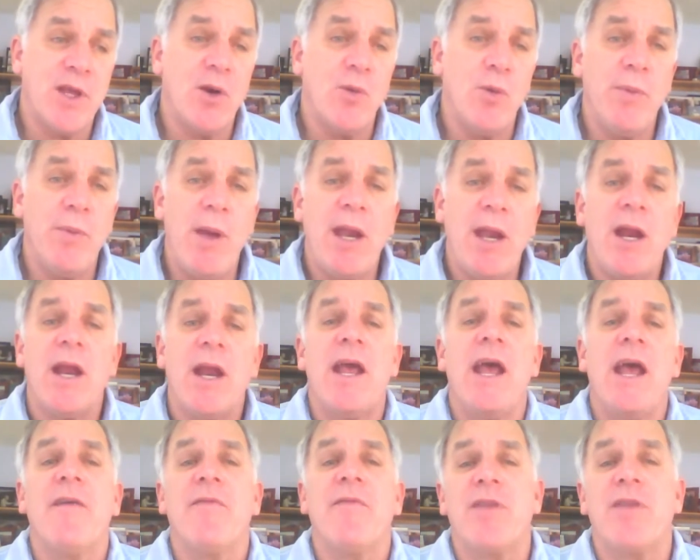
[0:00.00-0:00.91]
we may not
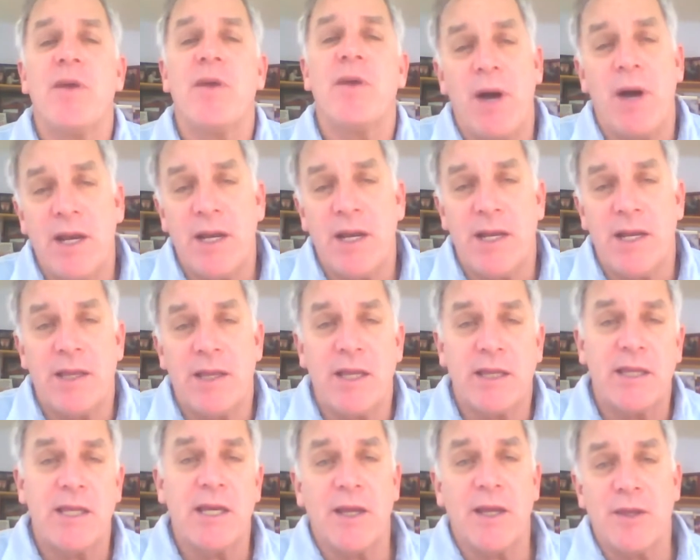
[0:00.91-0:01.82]
have the money
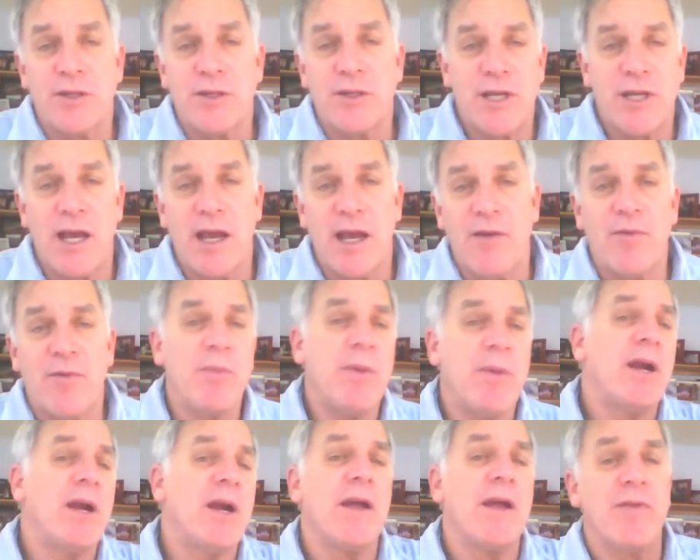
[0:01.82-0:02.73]
that the others have. We
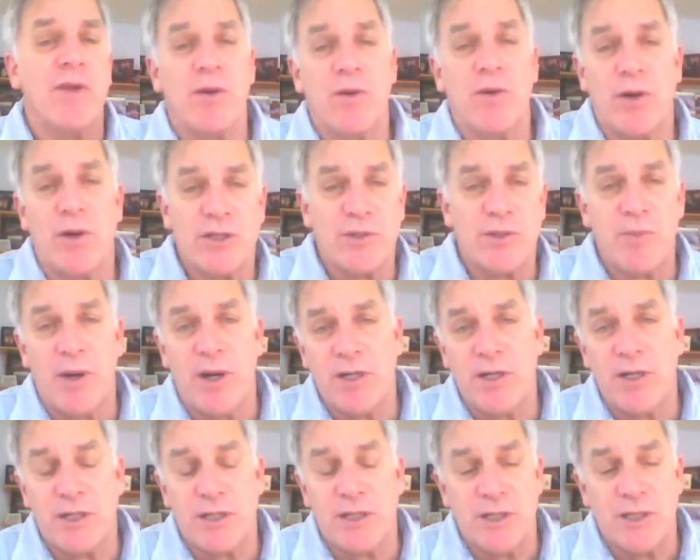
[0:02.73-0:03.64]
may not have the gross
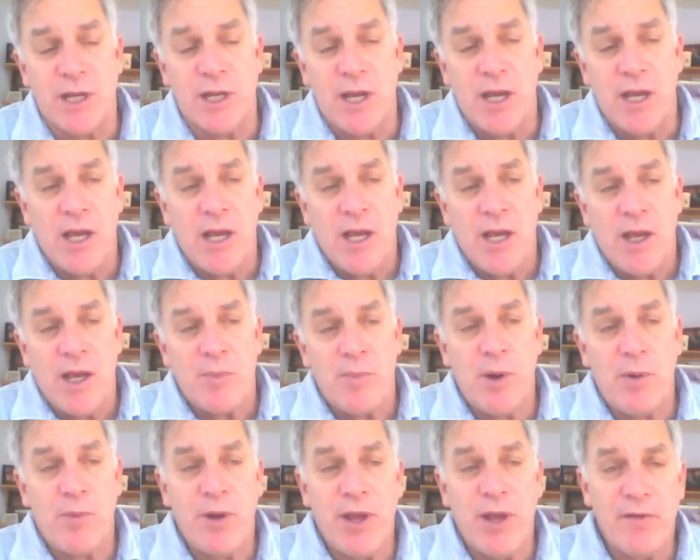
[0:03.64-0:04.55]
margins,
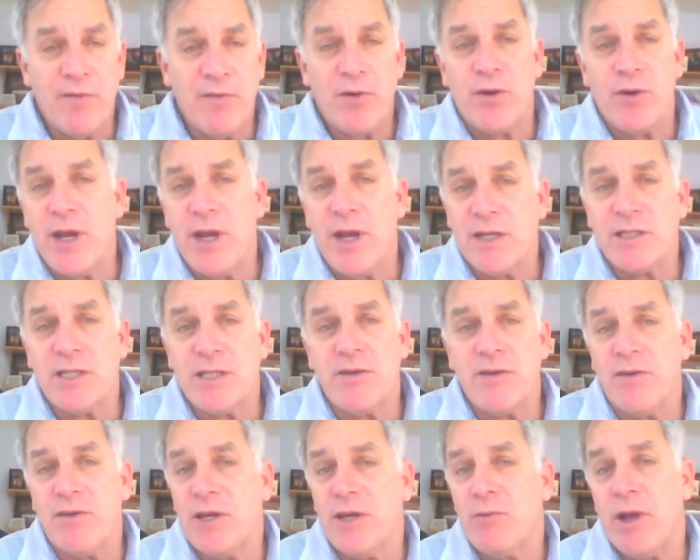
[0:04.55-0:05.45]
but we have
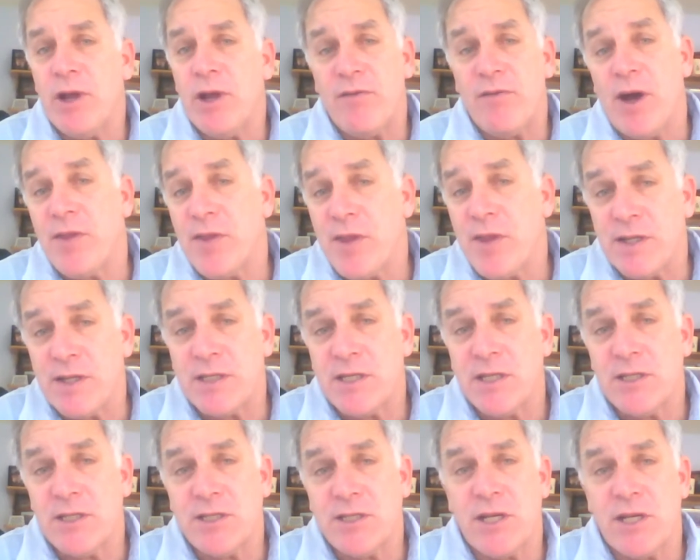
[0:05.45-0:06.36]
creativity. We have
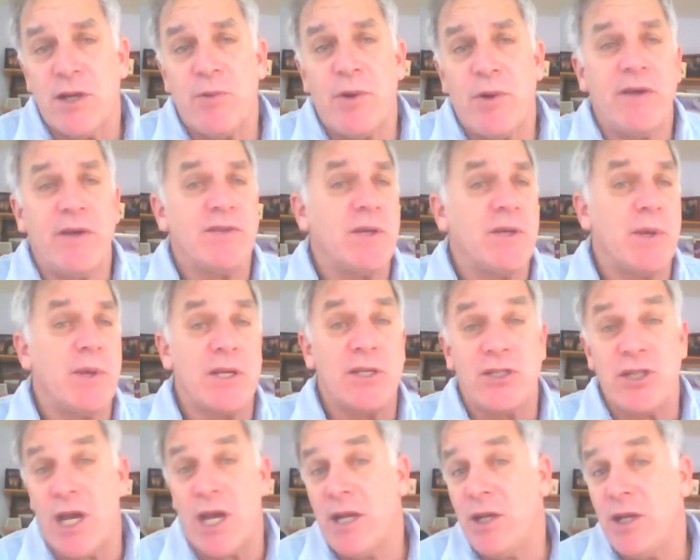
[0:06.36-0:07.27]
authenticity. We have something
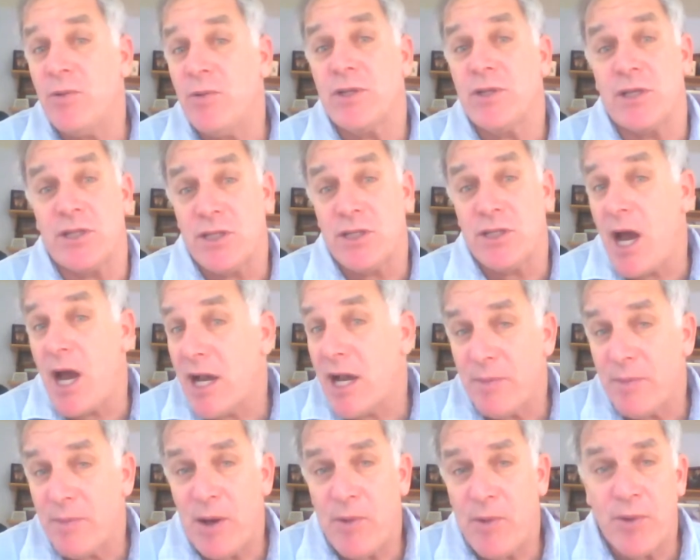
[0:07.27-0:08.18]
genuine to
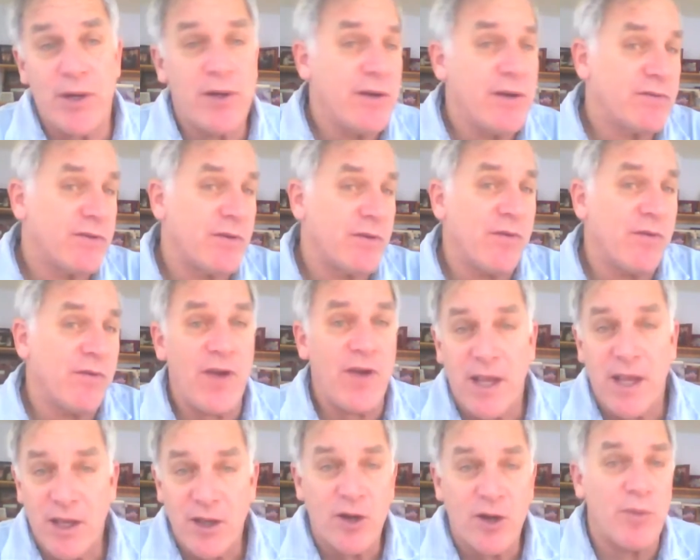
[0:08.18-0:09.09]
talk about. We don't have to
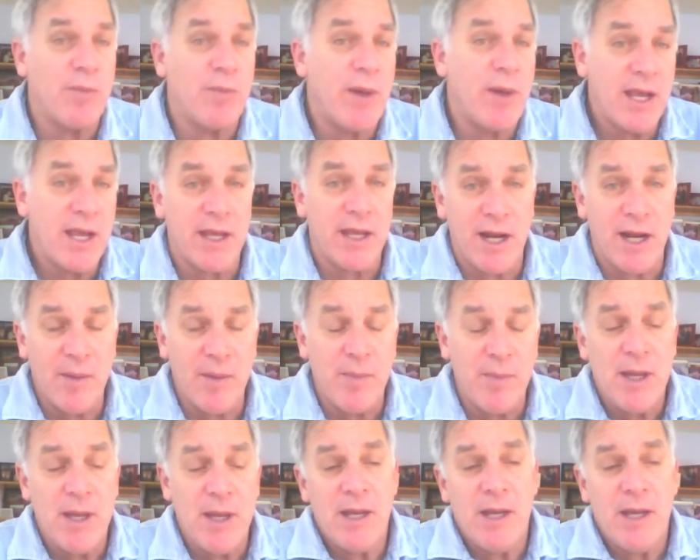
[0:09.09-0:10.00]
fake it or make it up.
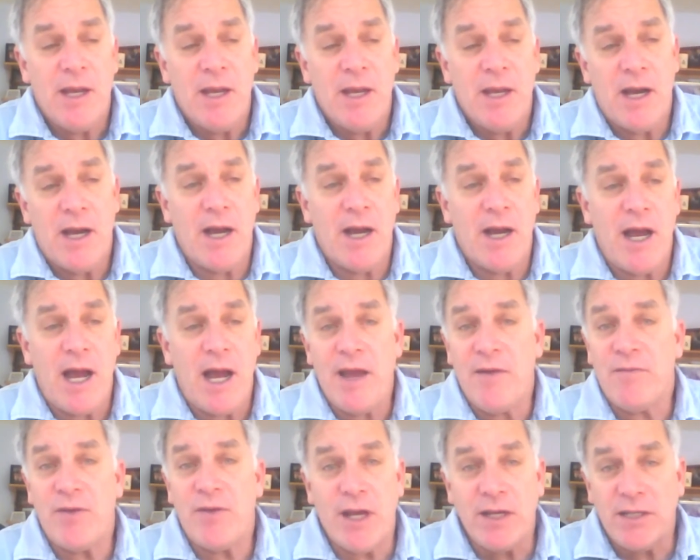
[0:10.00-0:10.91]
I
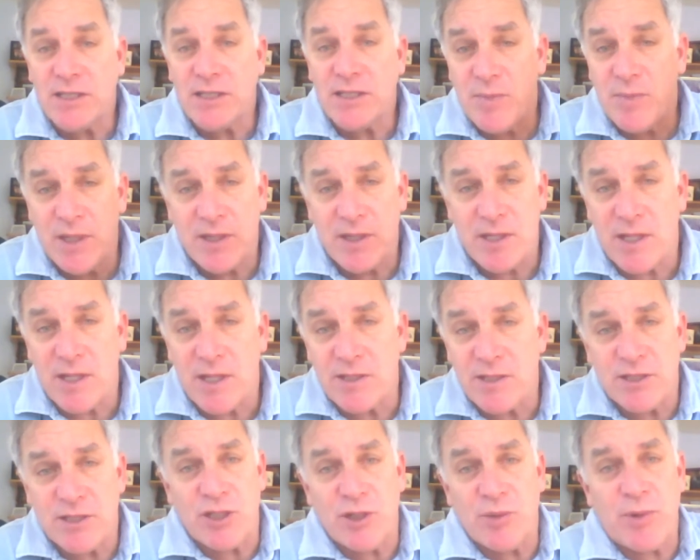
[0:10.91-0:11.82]
have yet to meet the
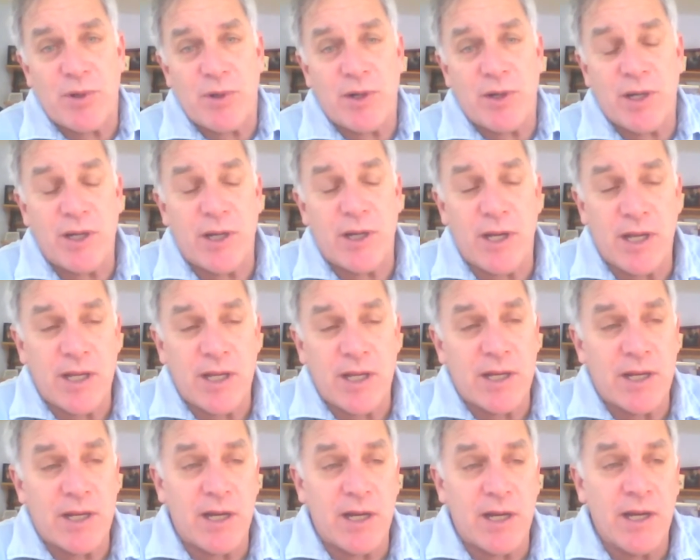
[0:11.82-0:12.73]
consumer
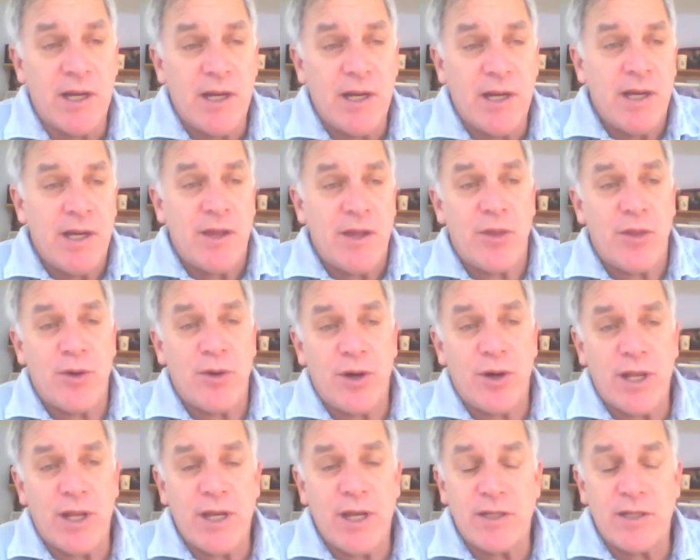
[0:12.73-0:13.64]
in
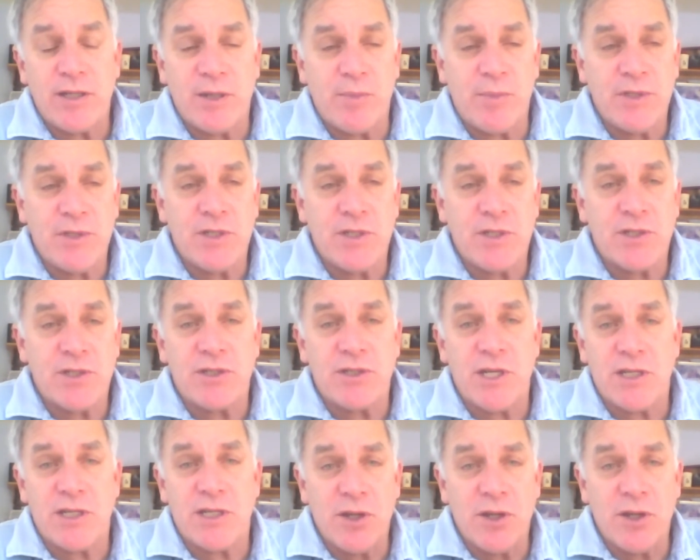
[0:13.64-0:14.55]
30 years in business who
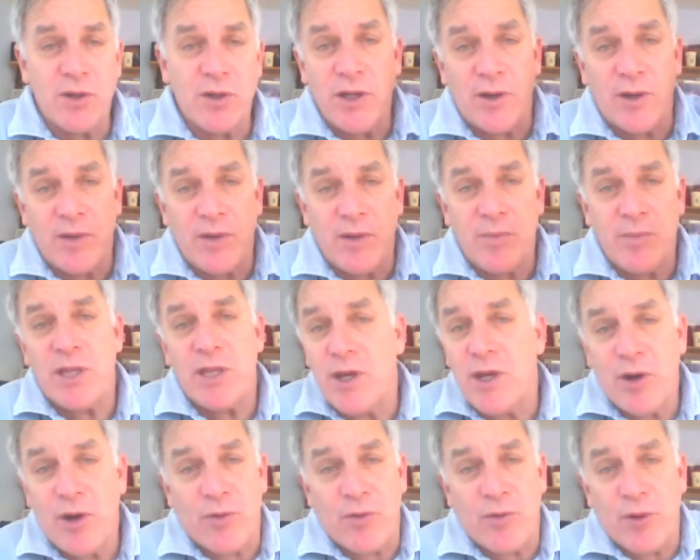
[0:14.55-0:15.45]
says, no, give me the
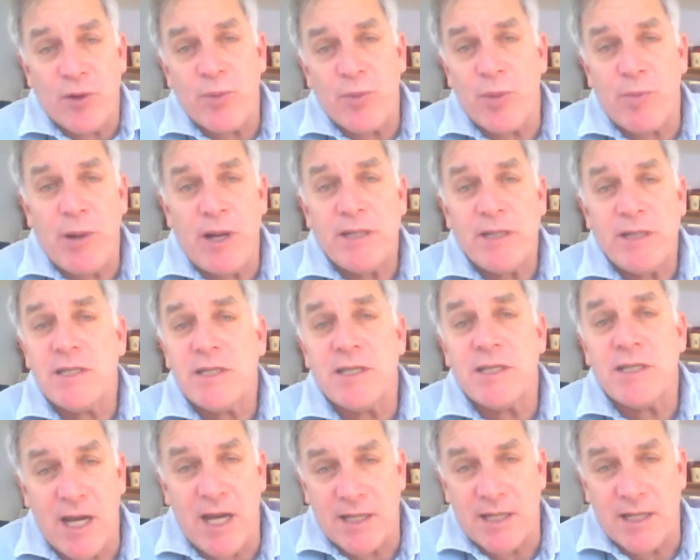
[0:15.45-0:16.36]
yogurt with more
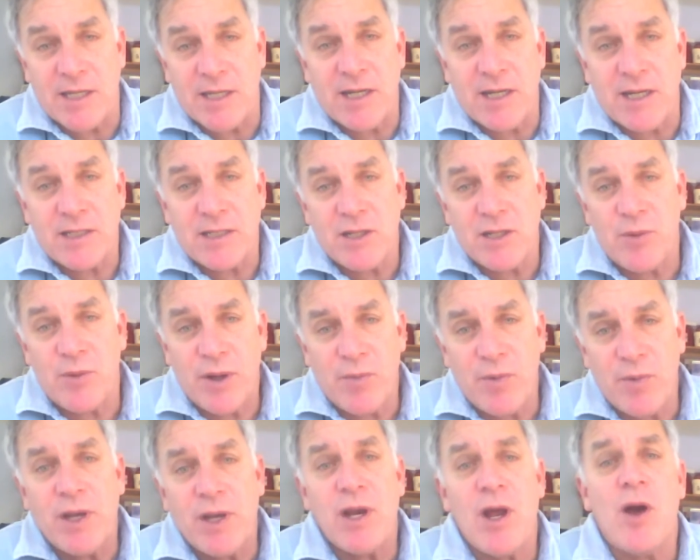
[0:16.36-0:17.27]
pesticides in it. So
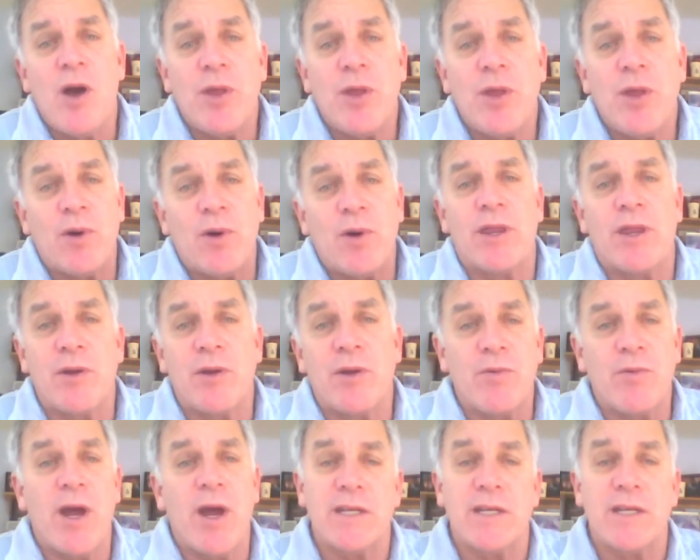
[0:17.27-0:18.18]
we know that we're on the
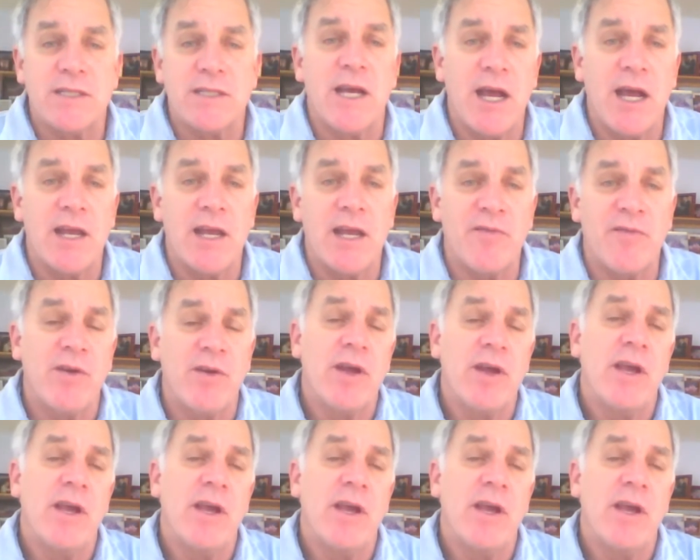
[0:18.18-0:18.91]
right side of